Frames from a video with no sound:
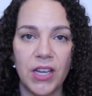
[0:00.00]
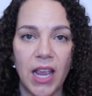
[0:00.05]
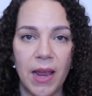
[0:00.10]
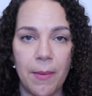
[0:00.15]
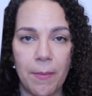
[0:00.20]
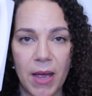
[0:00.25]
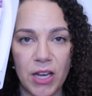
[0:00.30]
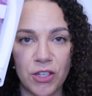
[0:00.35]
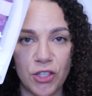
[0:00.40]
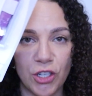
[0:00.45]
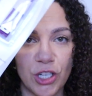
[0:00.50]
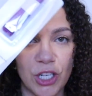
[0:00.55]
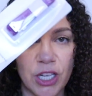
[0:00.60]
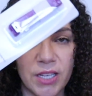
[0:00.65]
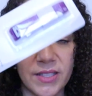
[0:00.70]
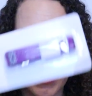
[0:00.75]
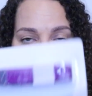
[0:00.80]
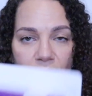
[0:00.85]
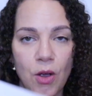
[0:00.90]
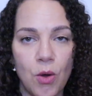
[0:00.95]
tape measure
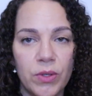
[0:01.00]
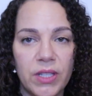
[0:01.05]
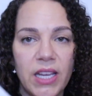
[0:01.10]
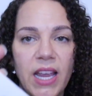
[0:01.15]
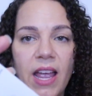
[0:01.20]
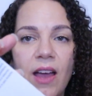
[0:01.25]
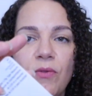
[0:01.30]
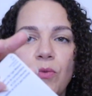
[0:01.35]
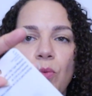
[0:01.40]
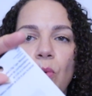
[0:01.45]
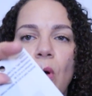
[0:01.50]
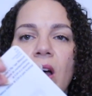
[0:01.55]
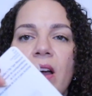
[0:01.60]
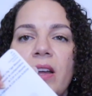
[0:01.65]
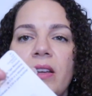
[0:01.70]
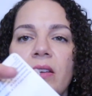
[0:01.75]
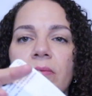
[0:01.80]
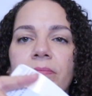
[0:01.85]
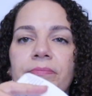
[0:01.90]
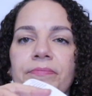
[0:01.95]
because I only have
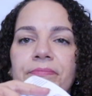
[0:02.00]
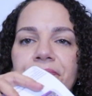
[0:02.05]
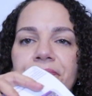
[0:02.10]
one.